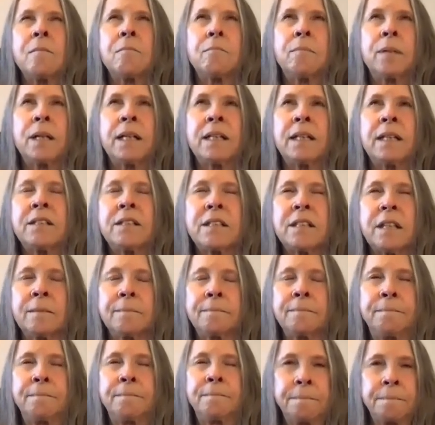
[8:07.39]
But
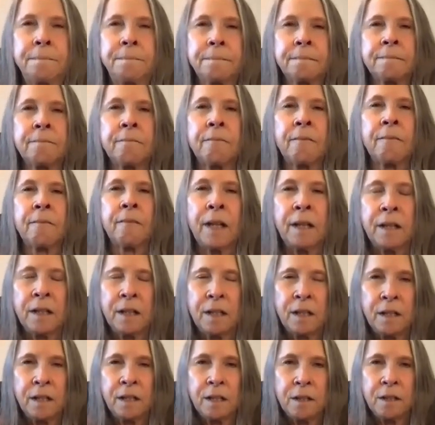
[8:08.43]
um,
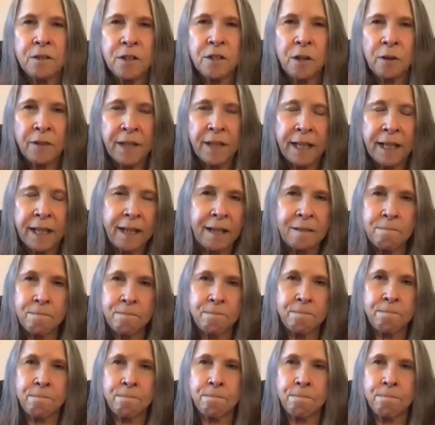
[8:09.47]
so then I